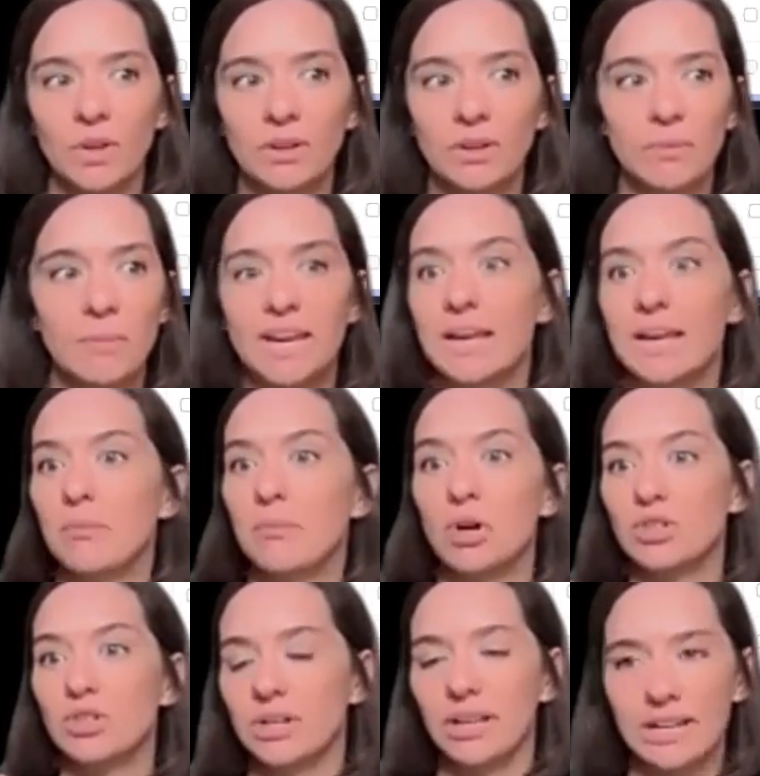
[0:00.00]
make it
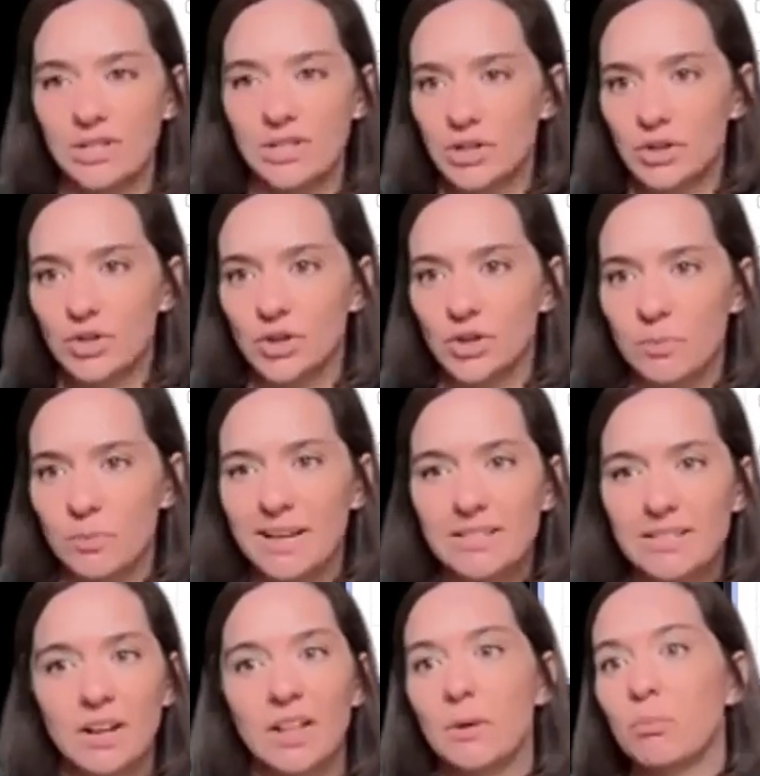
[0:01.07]
personalized to your church
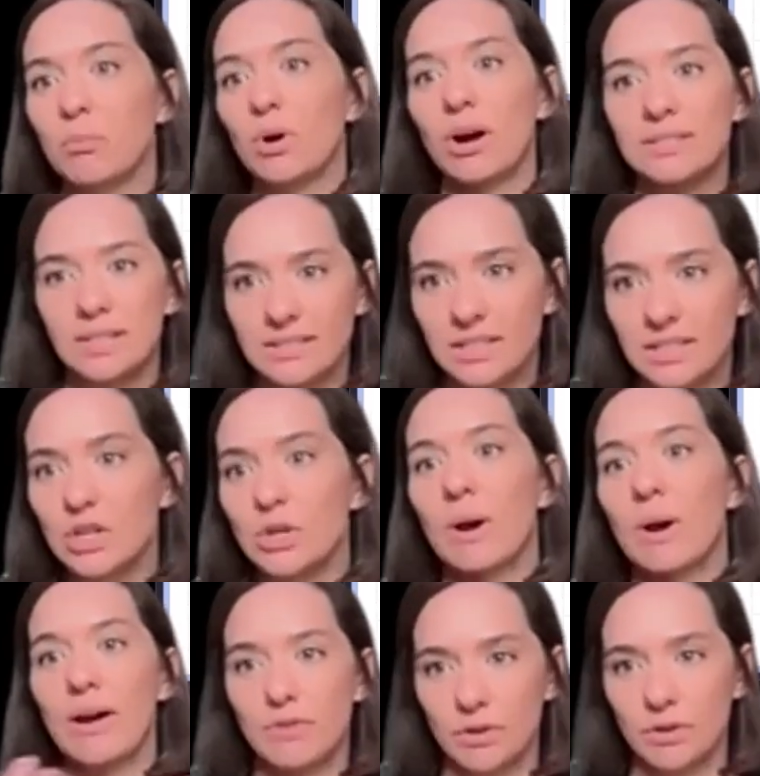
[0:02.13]
based on the process that you
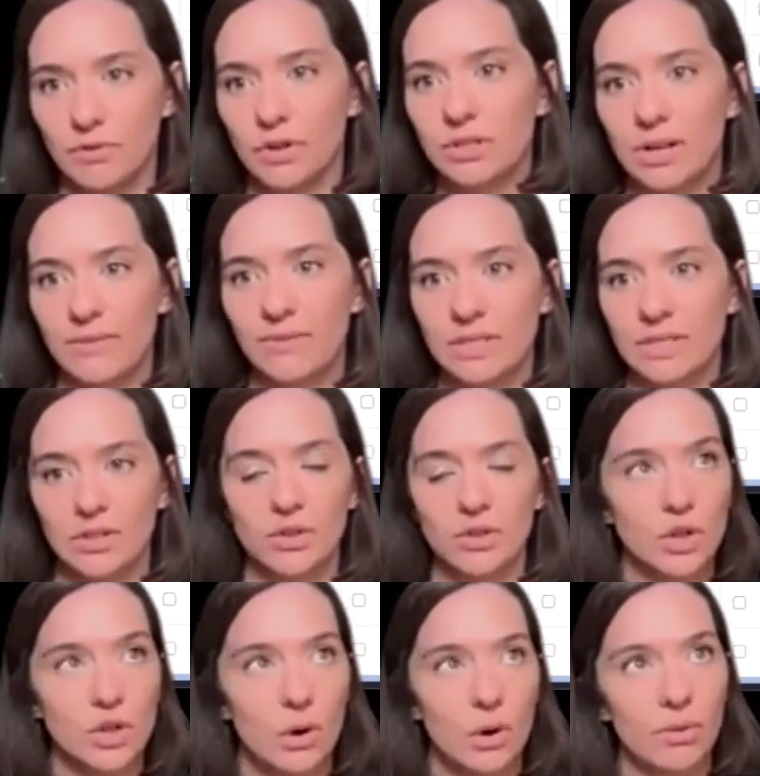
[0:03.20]
have your first time
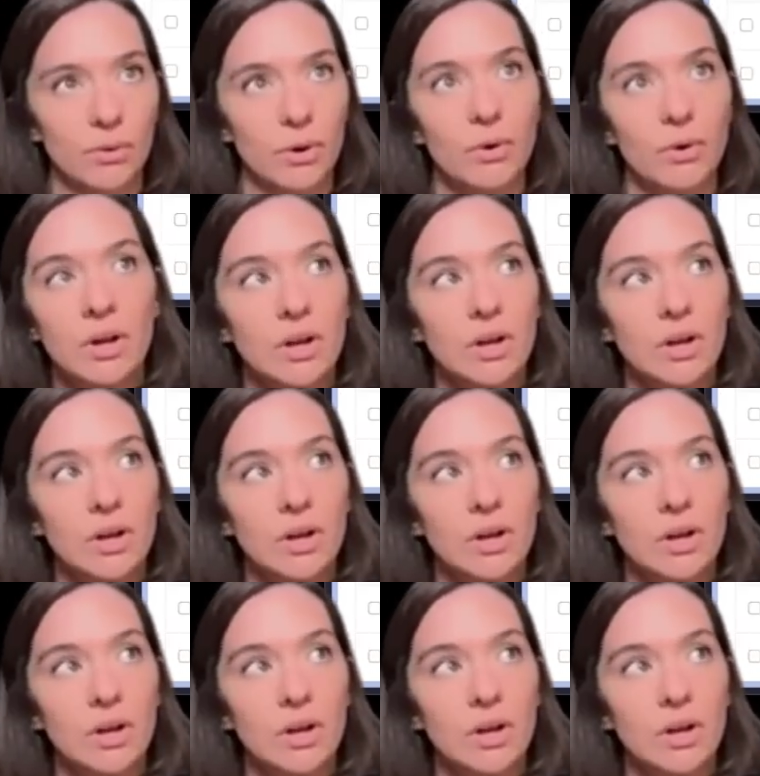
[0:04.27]
visitors go through.